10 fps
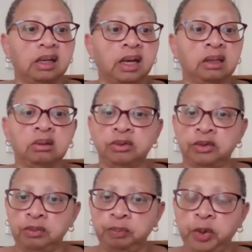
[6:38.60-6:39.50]
And
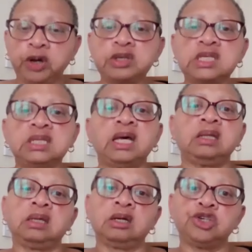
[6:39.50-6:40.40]
the person that
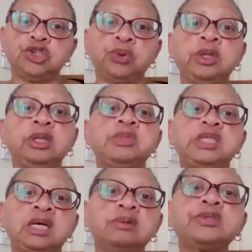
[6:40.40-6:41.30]
they are showing
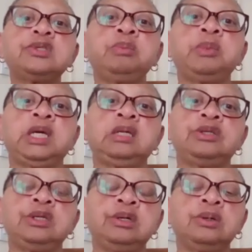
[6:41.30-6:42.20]
themselves to be
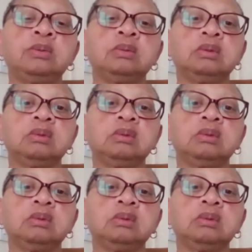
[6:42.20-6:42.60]
to you